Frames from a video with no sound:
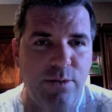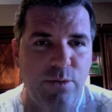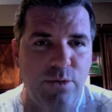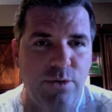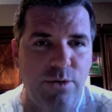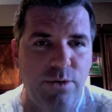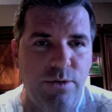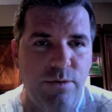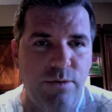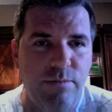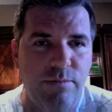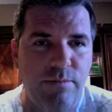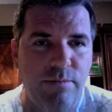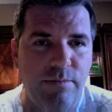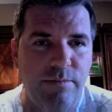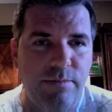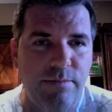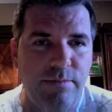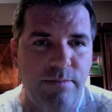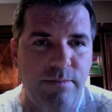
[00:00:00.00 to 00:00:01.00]
room,
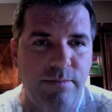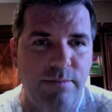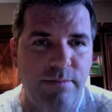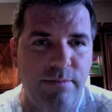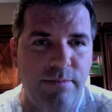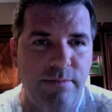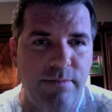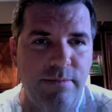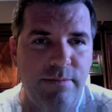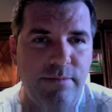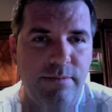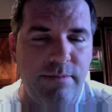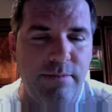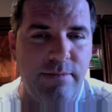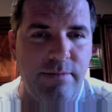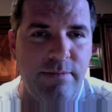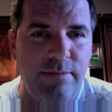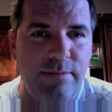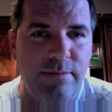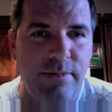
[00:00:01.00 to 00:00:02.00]

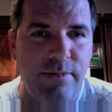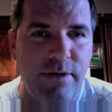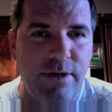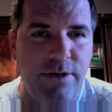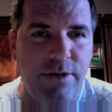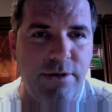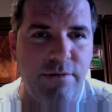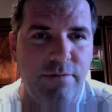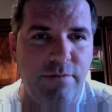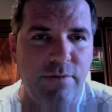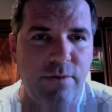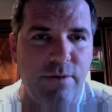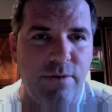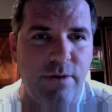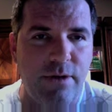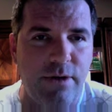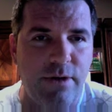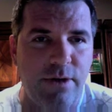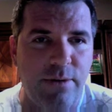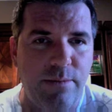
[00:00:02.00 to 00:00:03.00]
on your
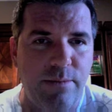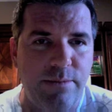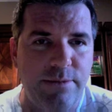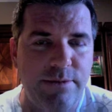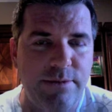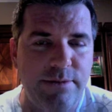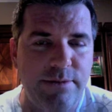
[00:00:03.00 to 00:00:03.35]
forearms.